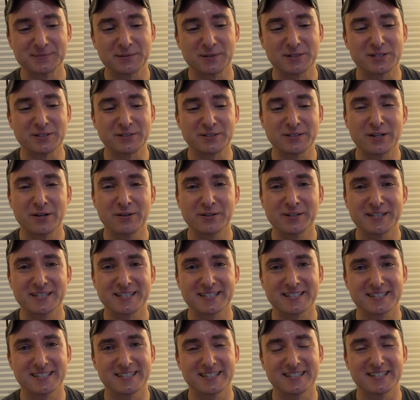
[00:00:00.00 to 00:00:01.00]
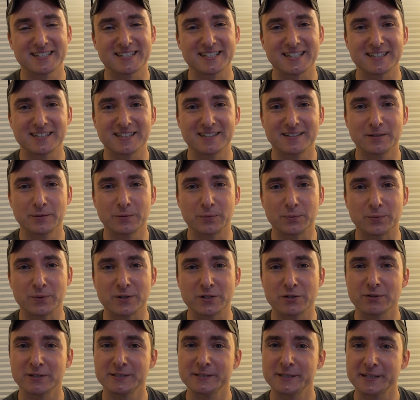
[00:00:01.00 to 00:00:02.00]
what you'll notice is that we're
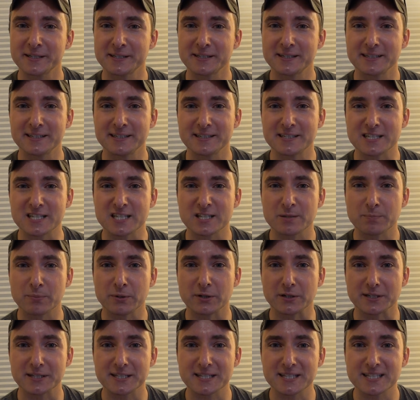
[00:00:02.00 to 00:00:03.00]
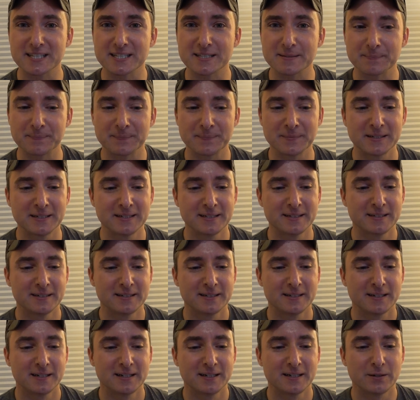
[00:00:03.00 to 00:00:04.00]
drilling in spurts.
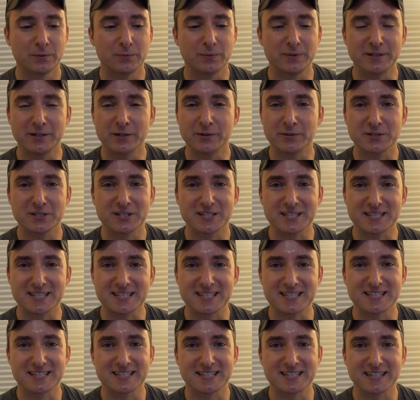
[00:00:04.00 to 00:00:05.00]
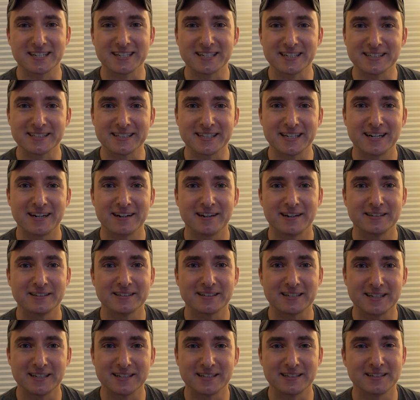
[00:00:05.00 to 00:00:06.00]
We don't just stick it in there
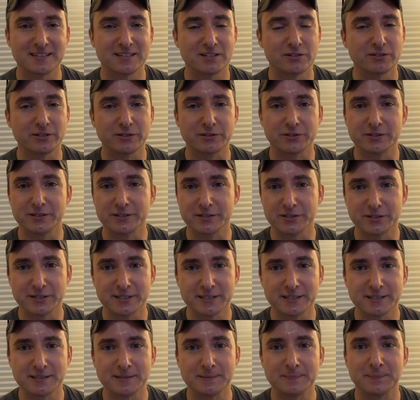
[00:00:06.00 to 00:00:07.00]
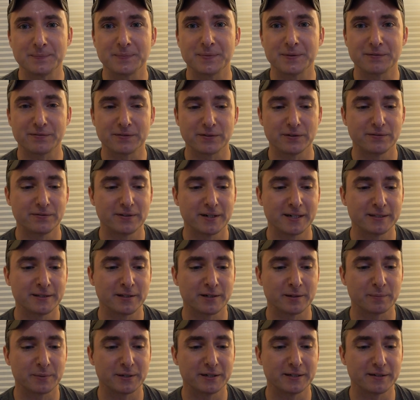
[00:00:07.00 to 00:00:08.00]
and drill for a very
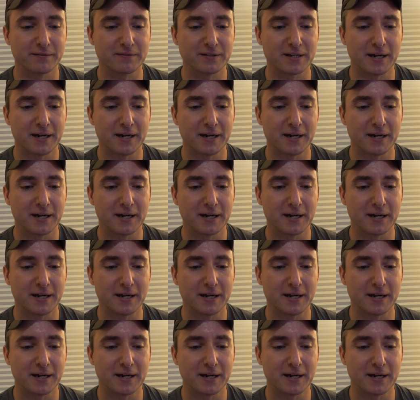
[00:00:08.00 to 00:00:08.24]
long period of